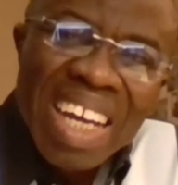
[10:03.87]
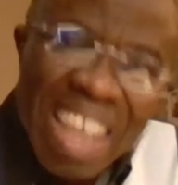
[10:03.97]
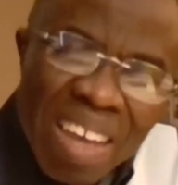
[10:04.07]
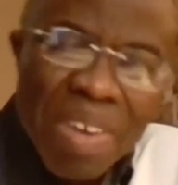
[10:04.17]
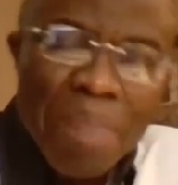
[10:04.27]

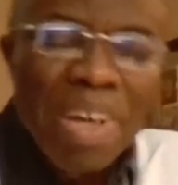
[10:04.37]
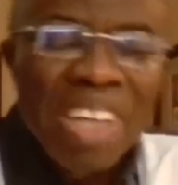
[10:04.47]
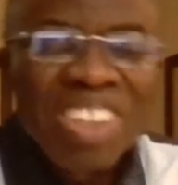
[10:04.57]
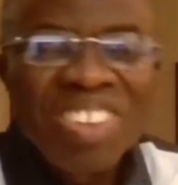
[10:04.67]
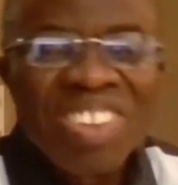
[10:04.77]
ever
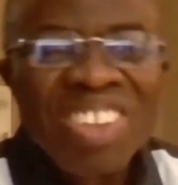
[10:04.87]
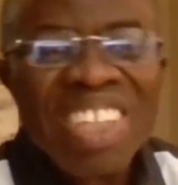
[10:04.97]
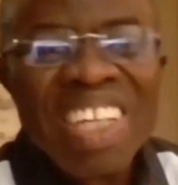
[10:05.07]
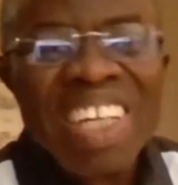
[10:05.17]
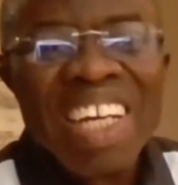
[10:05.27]
perish.
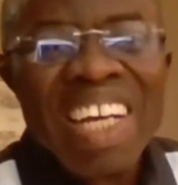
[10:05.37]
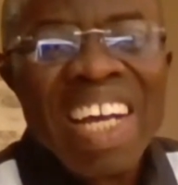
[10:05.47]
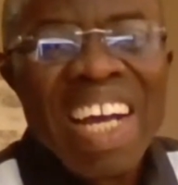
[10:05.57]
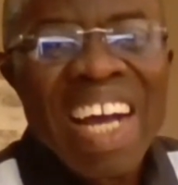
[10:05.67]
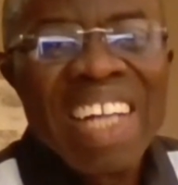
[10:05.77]

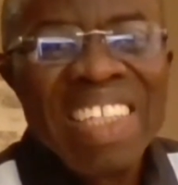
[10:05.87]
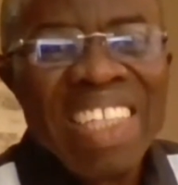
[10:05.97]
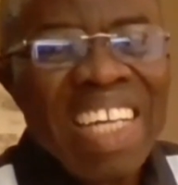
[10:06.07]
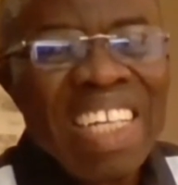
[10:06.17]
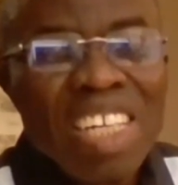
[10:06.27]

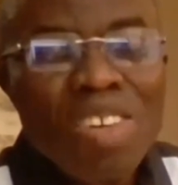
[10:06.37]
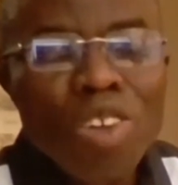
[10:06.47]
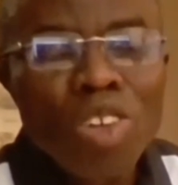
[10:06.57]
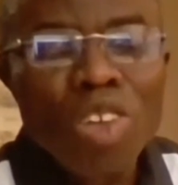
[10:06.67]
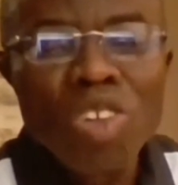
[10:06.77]
And then he
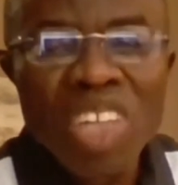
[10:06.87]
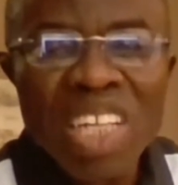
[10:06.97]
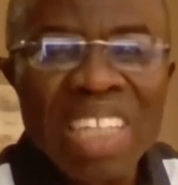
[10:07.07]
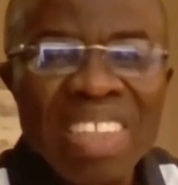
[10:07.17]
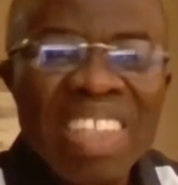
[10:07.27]
goes on to
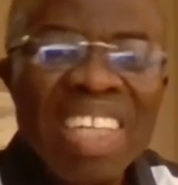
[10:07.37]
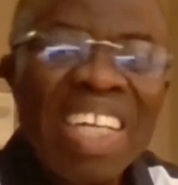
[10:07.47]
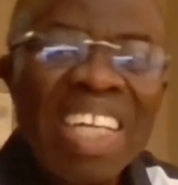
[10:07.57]
say that